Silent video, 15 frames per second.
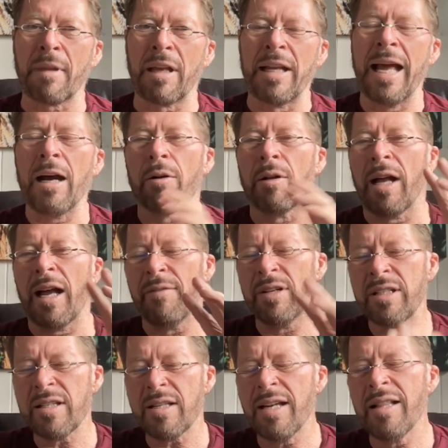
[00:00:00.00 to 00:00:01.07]
Now,
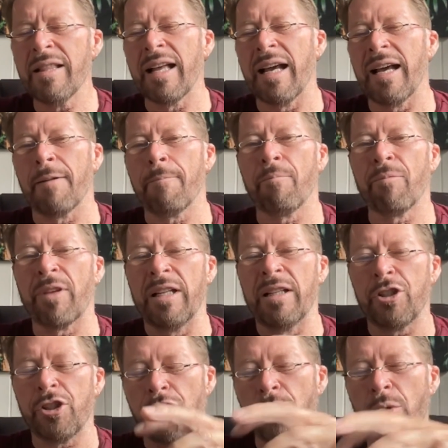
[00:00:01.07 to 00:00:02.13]
having said that, in the
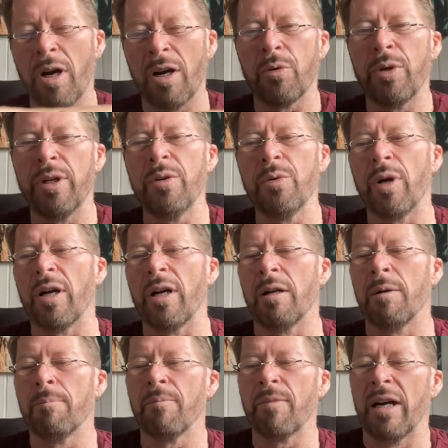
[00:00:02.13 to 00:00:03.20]
Shu Ha Ri
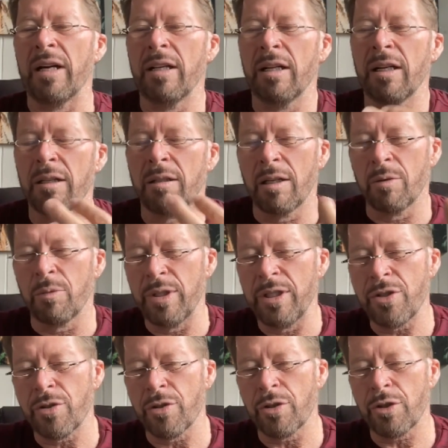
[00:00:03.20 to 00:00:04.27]
realm, I did a
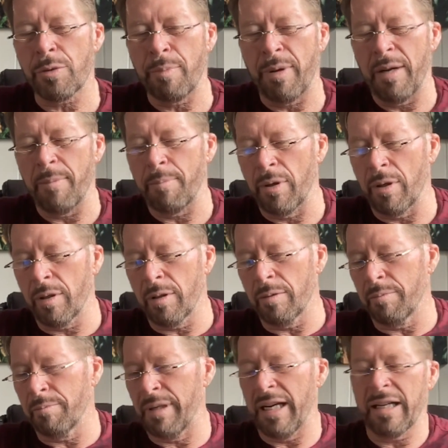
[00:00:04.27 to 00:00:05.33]
research paper
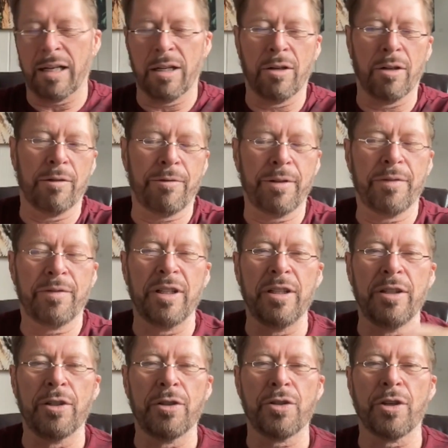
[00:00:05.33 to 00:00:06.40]
back, 15
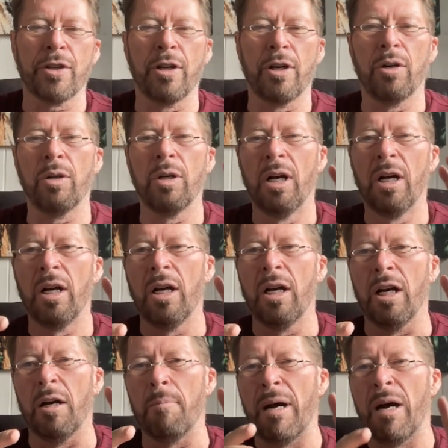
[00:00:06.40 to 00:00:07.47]
years ago
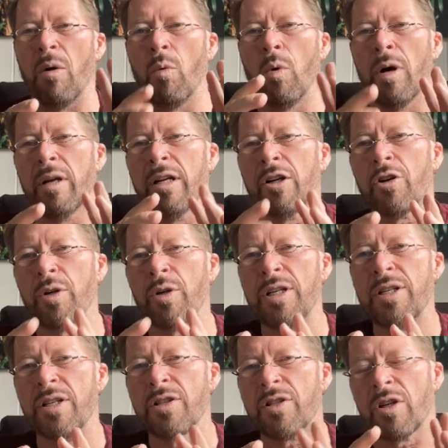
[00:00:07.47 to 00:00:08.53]
about what
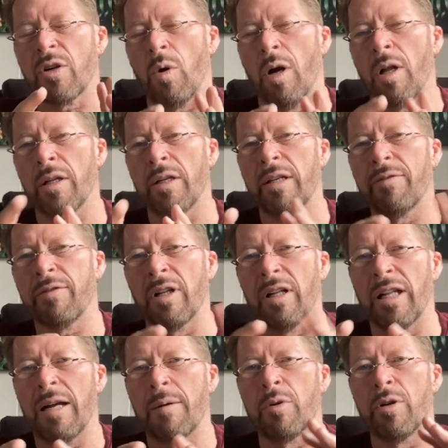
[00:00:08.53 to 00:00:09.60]
increases the quality of
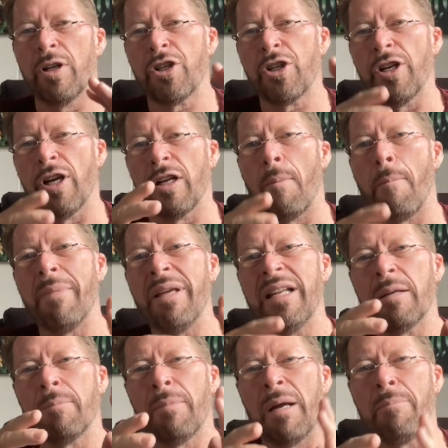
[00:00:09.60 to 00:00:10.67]
collaboration on a
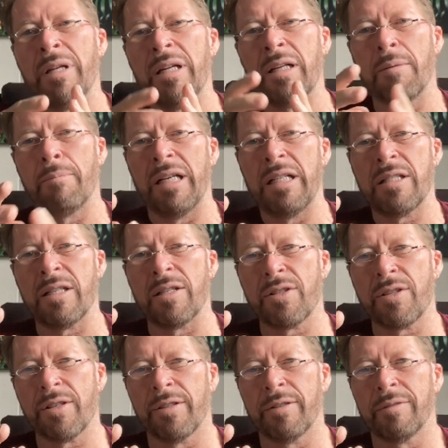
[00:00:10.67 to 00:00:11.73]
minute by minute
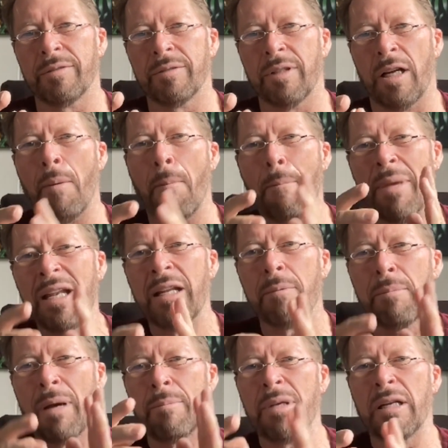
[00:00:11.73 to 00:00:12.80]
basis. On a minute
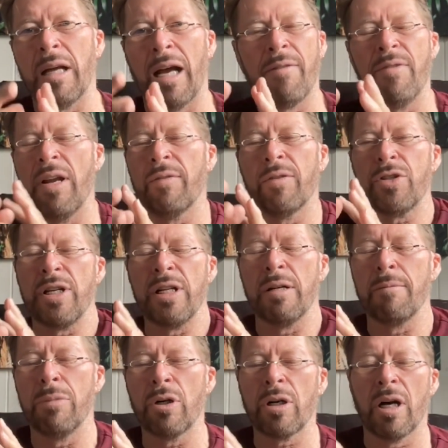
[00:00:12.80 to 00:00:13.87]
by minute. I've never seen a
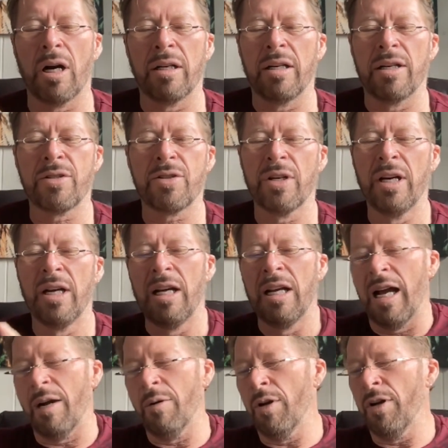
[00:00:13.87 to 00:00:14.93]
book on this.
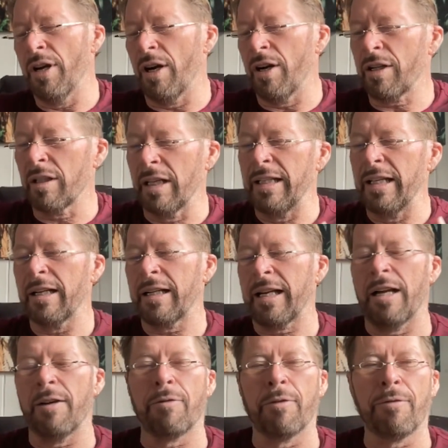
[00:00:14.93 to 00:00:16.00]
I wrote an article. I did it
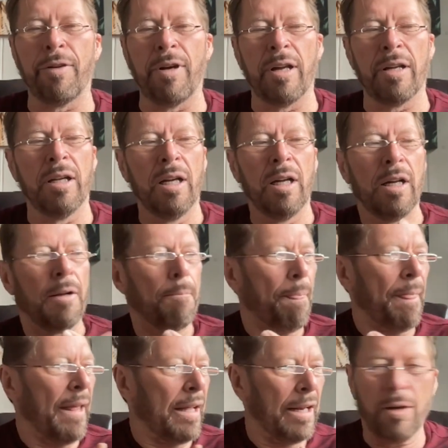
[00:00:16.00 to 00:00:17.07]
kind of for fun,
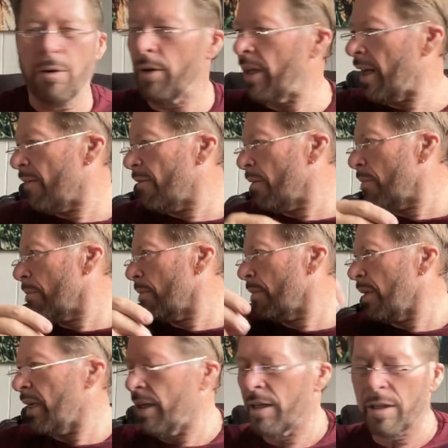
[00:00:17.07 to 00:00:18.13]
and I don't have them
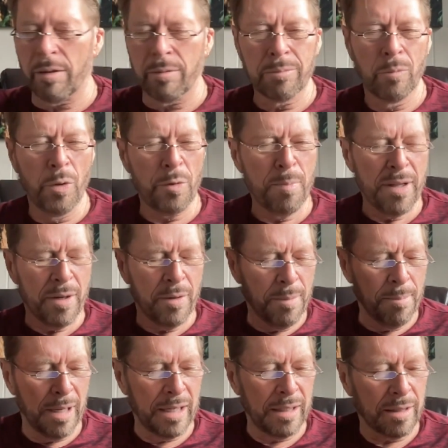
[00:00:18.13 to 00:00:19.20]
here with me. They're in
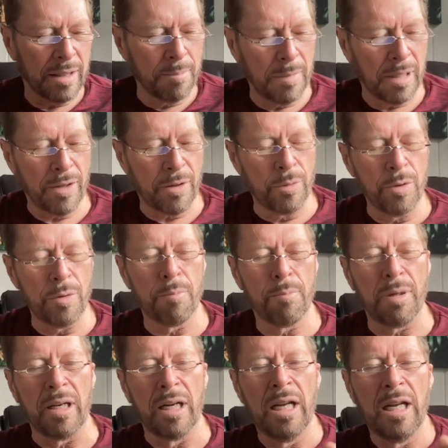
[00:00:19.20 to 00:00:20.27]
my other room.
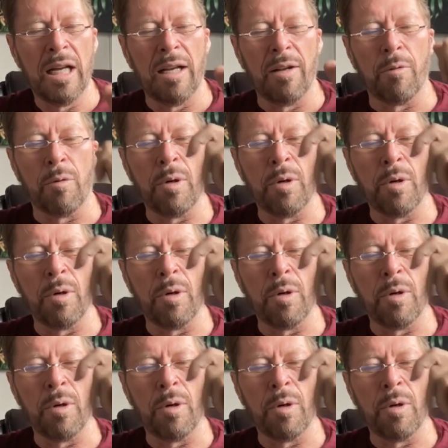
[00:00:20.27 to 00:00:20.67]
But we